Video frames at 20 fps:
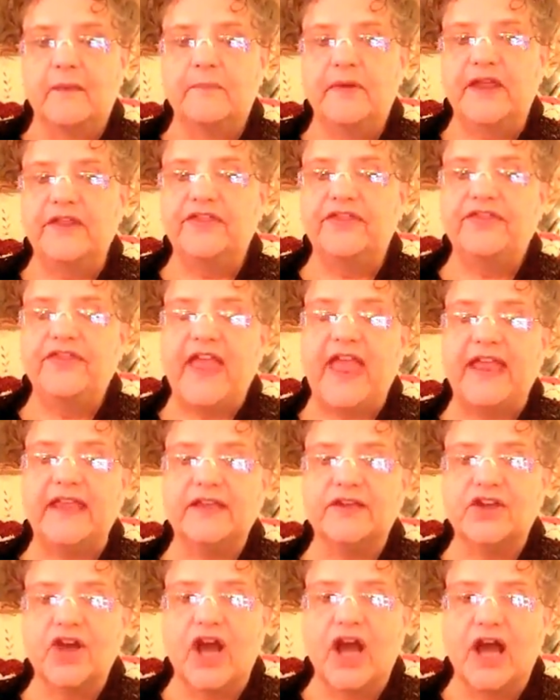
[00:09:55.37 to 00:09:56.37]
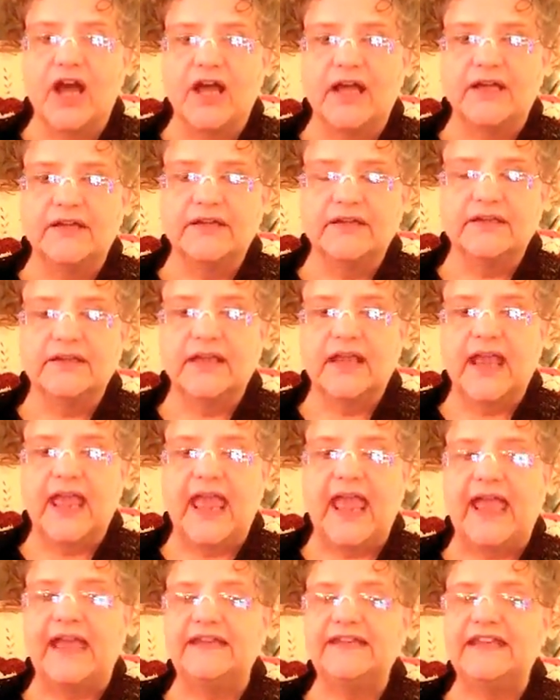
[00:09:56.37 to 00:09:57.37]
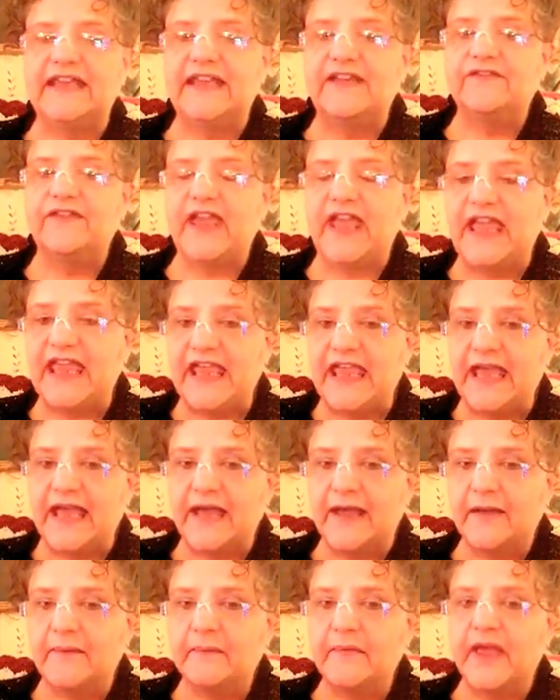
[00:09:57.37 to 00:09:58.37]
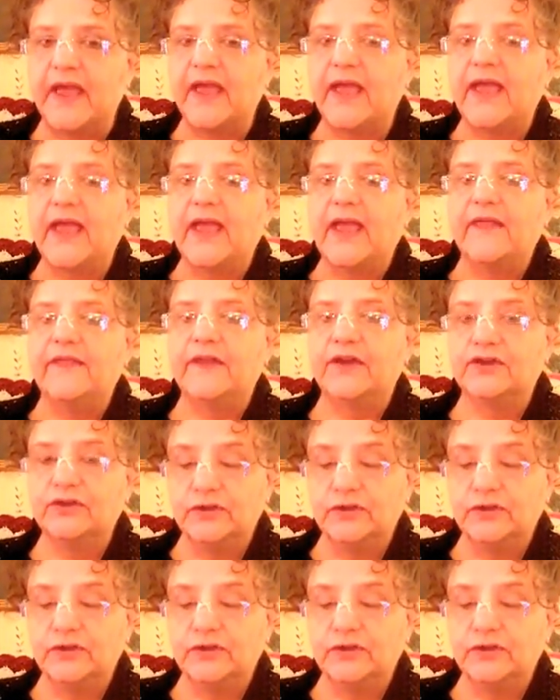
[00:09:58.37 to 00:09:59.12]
but thank God and give Him the